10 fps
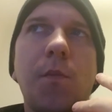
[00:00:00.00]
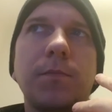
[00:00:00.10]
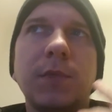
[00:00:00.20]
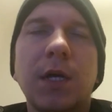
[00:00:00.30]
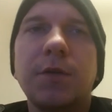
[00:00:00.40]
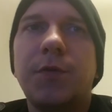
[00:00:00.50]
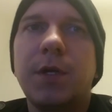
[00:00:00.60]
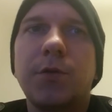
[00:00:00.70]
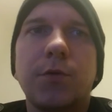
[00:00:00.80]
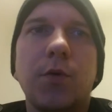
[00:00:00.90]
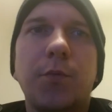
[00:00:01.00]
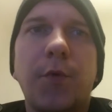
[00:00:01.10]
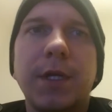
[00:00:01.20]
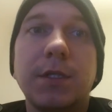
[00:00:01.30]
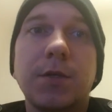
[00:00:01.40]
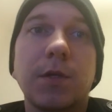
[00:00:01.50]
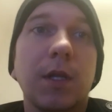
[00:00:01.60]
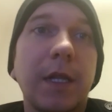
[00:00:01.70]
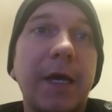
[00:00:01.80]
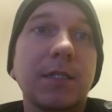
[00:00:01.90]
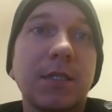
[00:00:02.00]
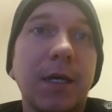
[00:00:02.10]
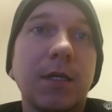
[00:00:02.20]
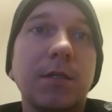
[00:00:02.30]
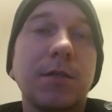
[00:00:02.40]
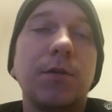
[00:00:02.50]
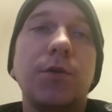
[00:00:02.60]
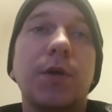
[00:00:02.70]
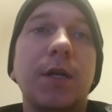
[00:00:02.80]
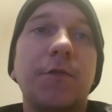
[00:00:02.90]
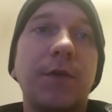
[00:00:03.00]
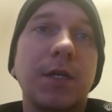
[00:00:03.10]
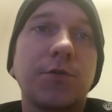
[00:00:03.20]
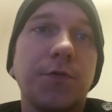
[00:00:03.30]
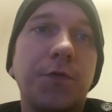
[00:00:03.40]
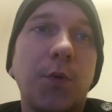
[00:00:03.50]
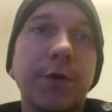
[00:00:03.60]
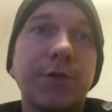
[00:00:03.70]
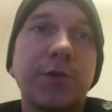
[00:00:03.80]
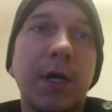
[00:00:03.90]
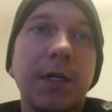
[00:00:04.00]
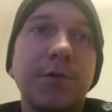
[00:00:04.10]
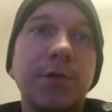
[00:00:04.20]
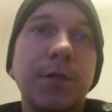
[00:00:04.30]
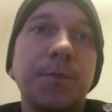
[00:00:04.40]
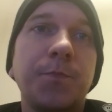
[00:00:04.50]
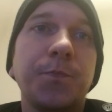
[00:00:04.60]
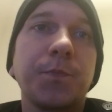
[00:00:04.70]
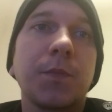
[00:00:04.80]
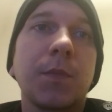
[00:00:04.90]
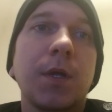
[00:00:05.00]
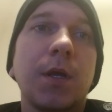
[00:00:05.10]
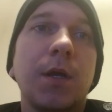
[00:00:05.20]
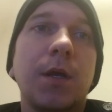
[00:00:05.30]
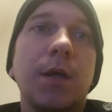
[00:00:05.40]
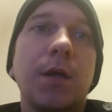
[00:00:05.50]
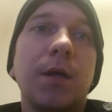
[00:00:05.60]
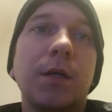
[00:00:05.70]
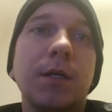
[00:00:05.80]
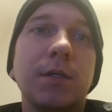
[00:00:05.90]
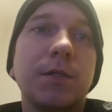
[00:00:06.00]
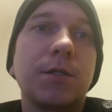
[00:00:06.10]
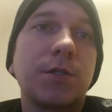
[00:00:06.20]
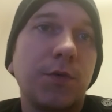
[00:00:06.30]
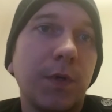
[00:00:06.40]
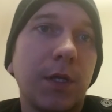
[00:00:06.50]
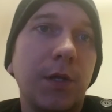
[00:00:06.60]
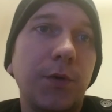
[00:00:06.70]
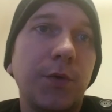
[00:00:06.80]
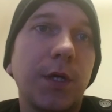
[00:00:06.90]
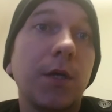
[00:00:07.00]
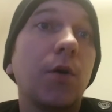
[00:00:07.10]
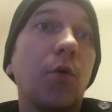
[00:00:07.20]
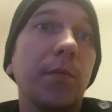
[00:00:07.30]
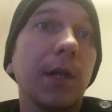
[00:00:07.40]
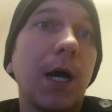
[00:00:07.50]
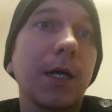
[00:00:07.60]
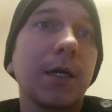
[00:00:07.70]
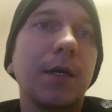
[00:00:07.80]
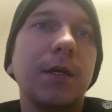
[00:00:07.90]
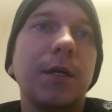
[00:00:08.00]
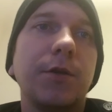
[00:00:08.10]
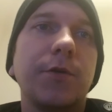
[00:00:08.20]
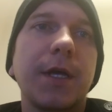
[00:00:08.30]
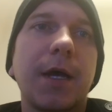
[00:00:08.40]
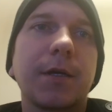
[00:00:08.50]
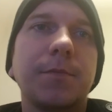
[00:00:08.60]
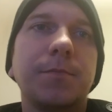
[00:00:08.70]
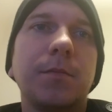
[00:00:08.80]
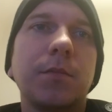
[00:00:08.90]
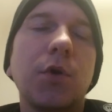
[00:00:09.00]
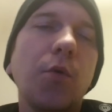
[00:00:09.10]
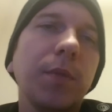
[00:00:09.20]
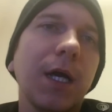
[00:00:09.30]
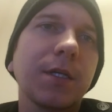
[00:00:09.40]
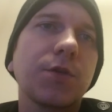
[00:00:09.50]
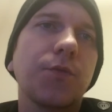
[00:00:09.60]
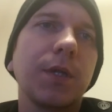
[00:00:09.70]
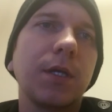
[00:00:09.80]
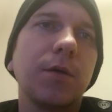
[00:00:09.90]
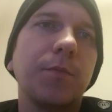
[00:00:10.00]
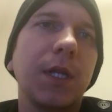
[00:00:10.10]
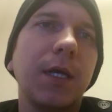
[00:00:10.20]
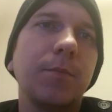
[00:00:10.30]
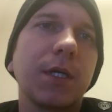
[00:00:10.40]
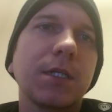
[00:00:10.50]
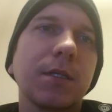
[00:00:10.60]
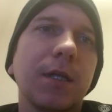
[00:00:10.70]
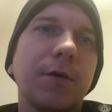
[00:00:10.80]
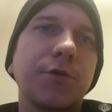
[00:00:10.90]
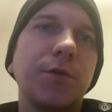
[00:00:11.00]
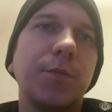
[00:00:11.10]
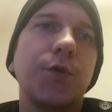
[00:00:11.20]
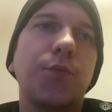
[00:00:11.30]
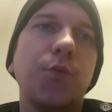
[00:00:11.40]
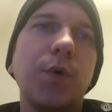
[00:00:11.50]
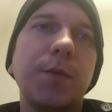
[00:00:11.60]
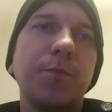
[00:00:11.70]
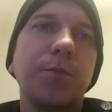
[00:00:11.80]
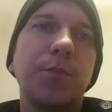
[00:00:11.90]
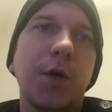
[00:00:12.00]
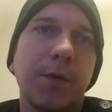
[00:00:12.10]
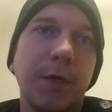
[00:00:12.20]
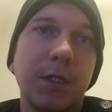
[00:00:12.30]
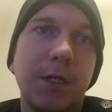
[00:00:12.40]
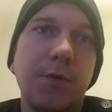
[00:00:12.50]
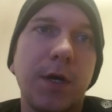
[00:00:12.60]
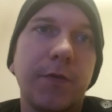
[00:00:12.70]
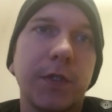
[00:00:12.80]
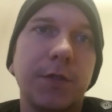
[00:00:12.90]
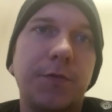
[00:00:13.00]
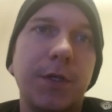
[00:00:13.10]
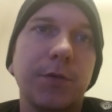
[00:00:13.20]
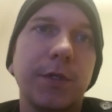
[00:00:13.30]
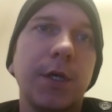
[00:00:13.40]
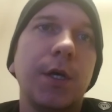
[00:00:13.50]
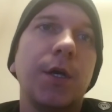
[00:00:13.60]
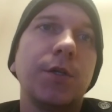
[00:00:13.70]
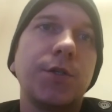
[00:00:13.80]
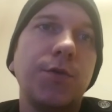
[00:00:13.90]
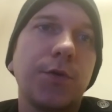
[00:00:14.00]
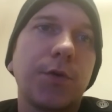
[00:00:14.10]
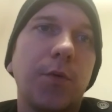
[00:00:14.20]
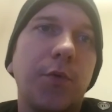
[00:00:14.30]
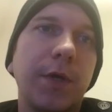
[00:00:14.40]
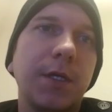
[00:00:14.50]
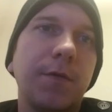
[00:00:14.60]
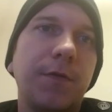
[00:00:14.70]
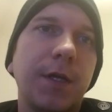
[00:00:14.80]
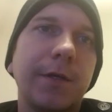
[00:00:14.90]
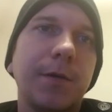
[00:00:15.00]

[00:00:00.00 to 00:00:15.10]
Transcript: not defending your goal point until the last second so that you can advance your forward strategy, is to include Goal Block in your deck. Goal block is a really good plate because it allows you to move one Pokemon that you have on the field to your goal point and defend.